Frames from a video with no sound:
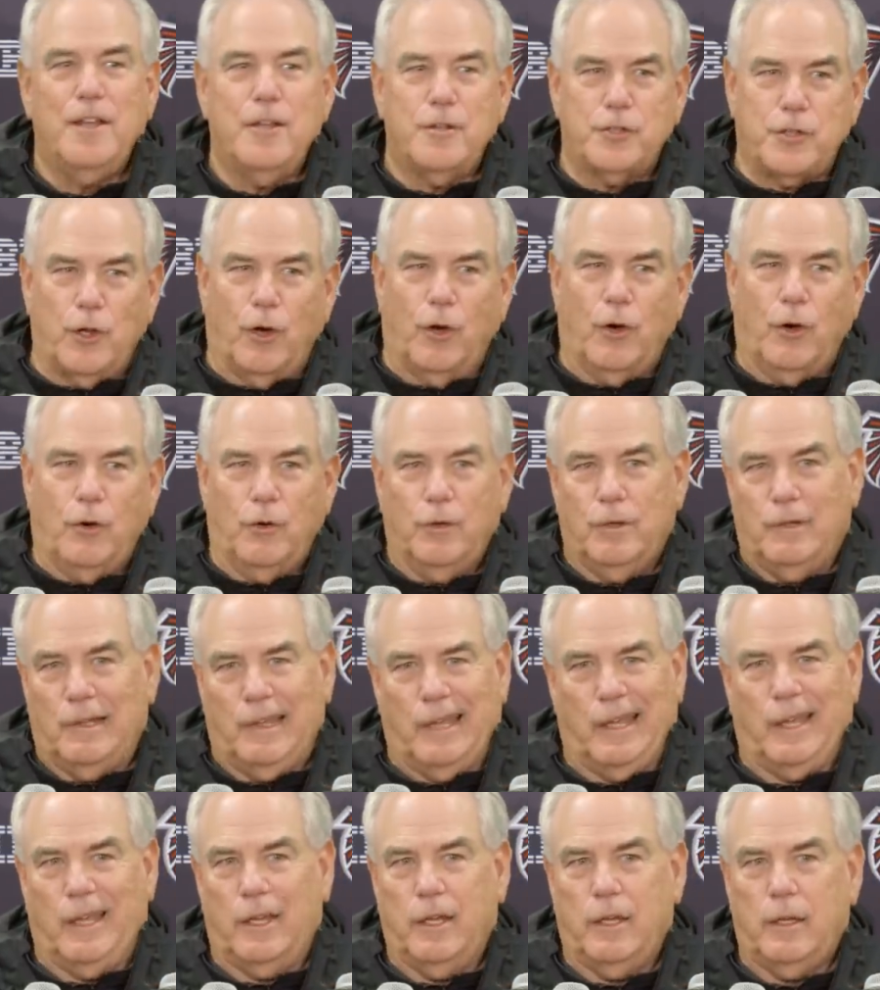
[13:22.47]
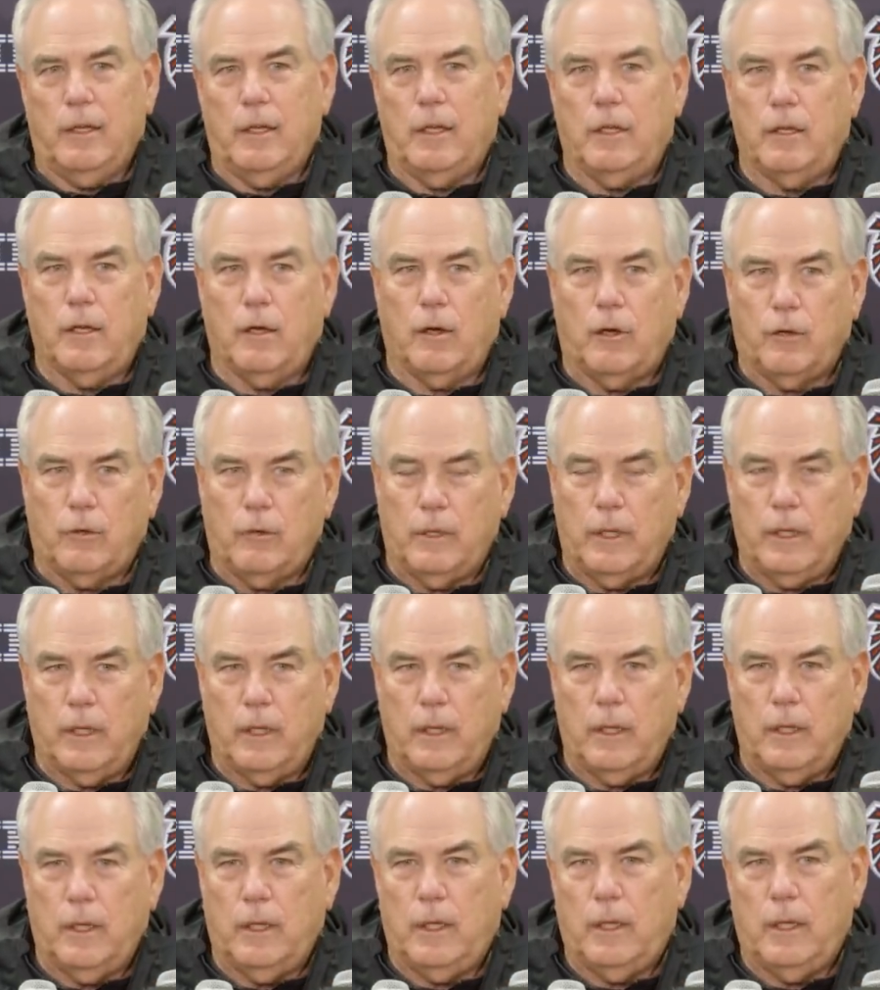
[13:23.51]
so, and you know,
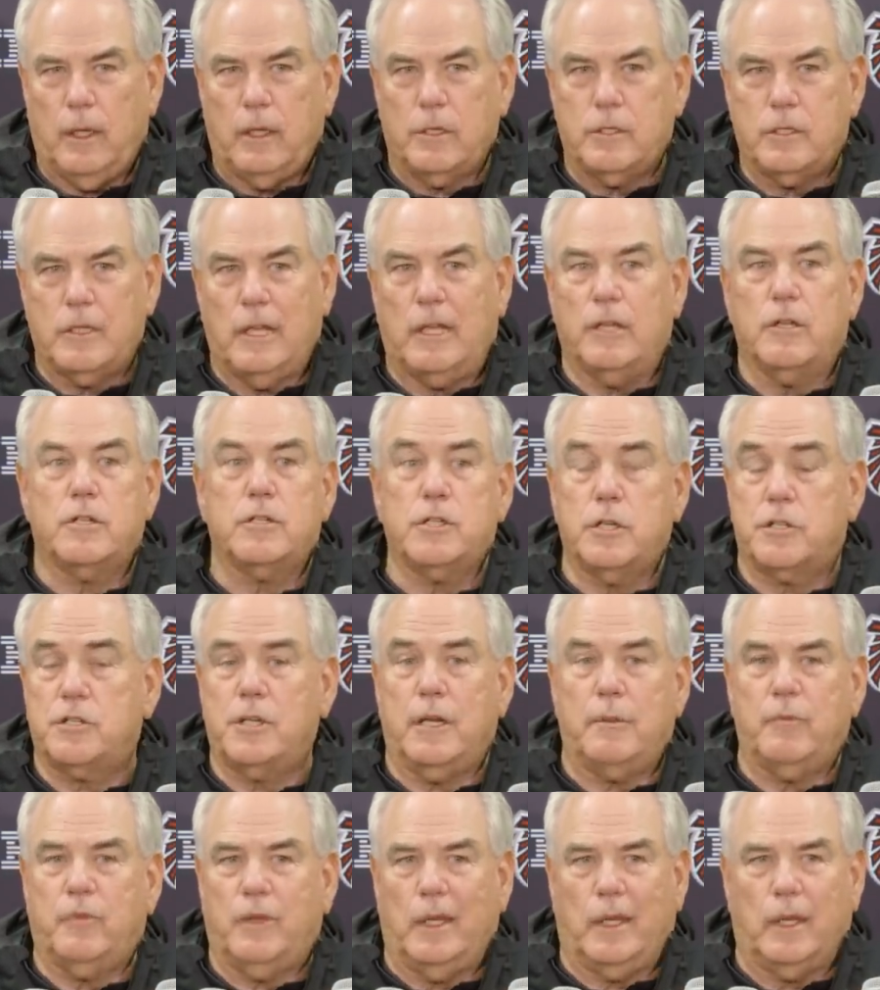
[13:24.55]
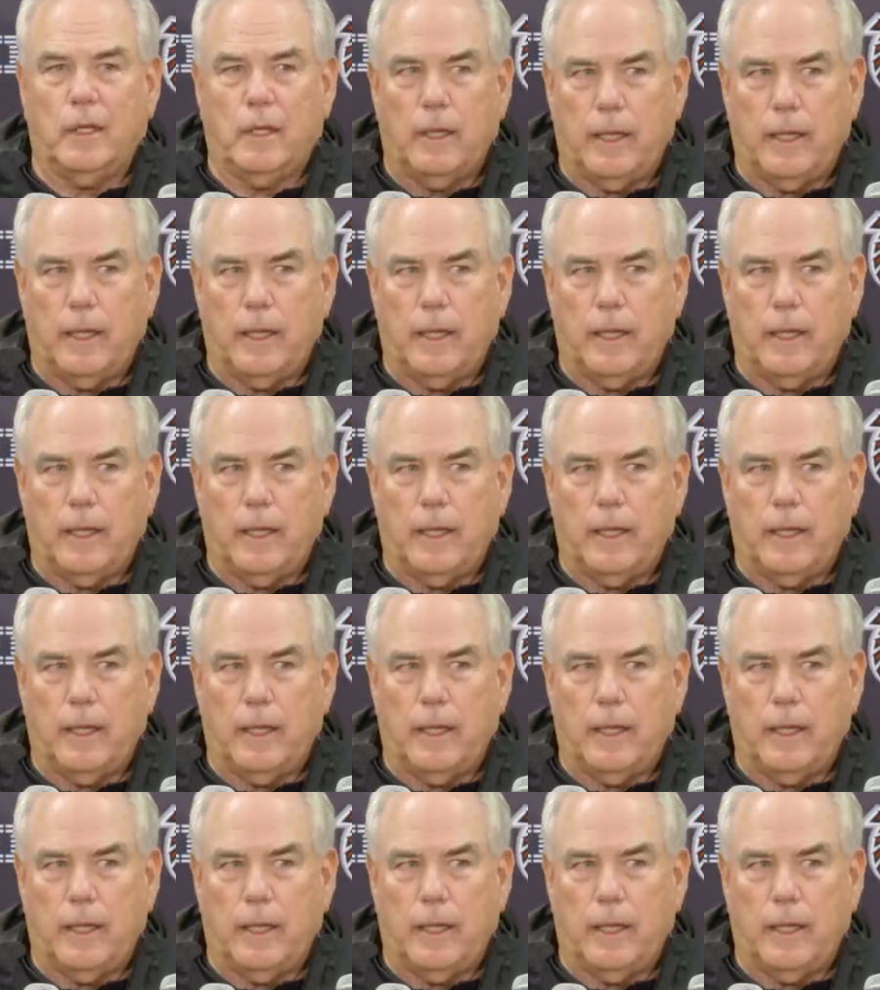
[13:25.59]
it, it's and it's the same thing.